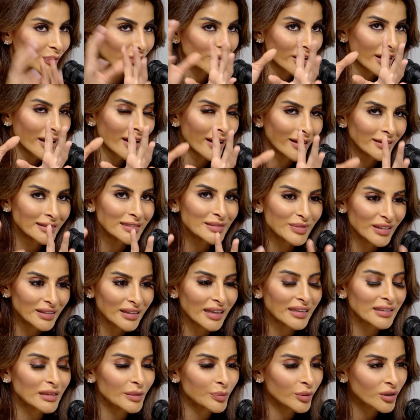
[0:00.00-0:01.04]
brand, but
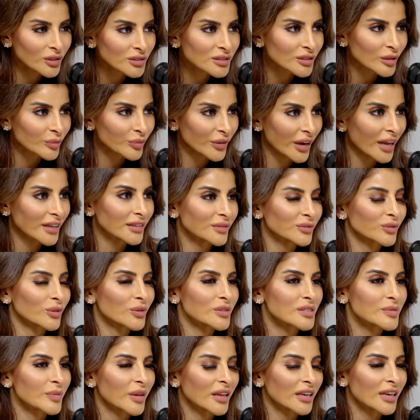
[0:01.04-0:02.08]
like the personal brand of
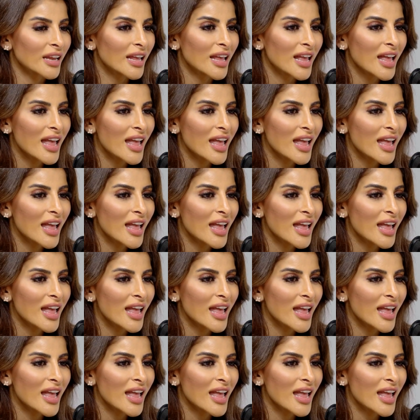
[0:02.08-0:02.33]
Rosemin.